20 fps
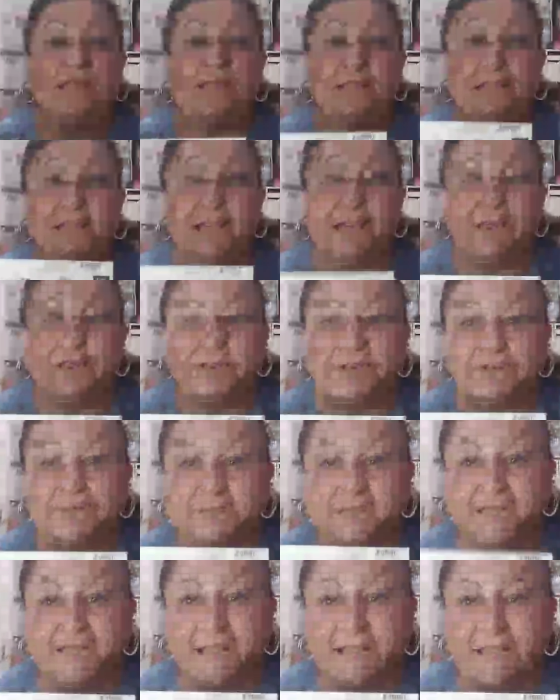an idea how to
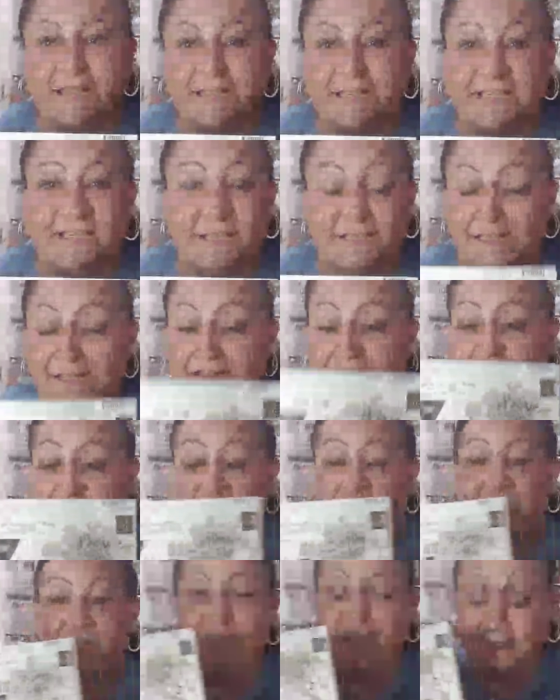use it, guys. See? All
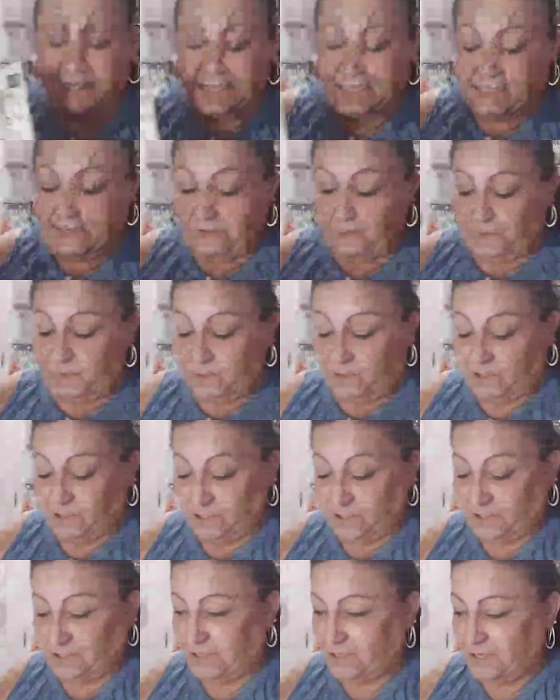you need is a little
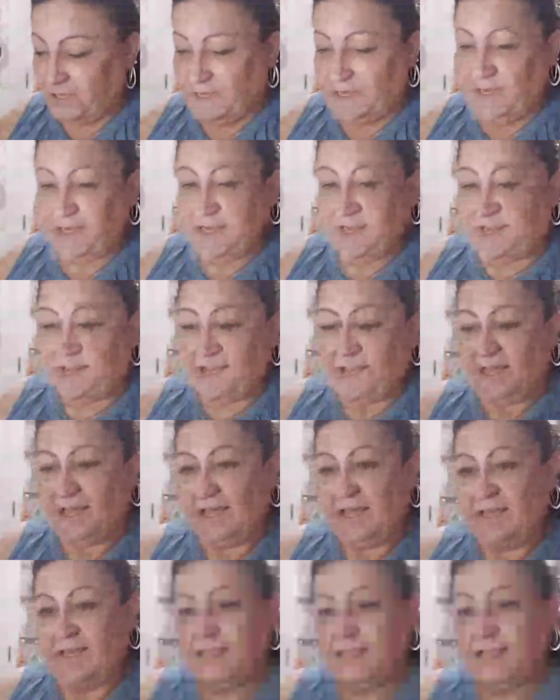push.
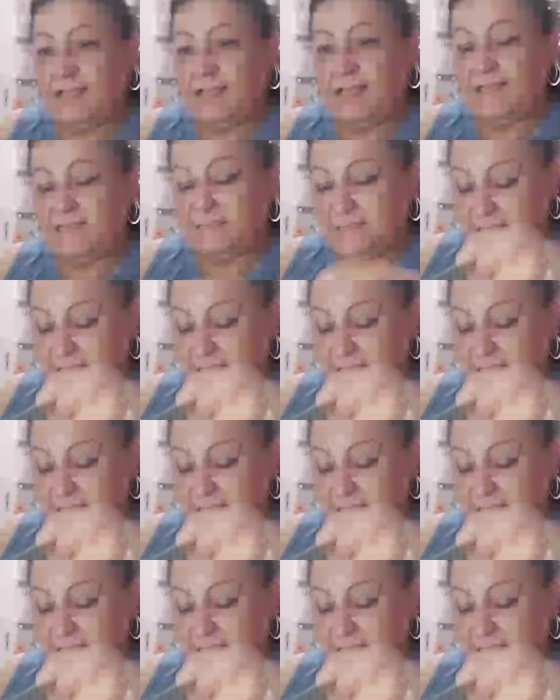And it has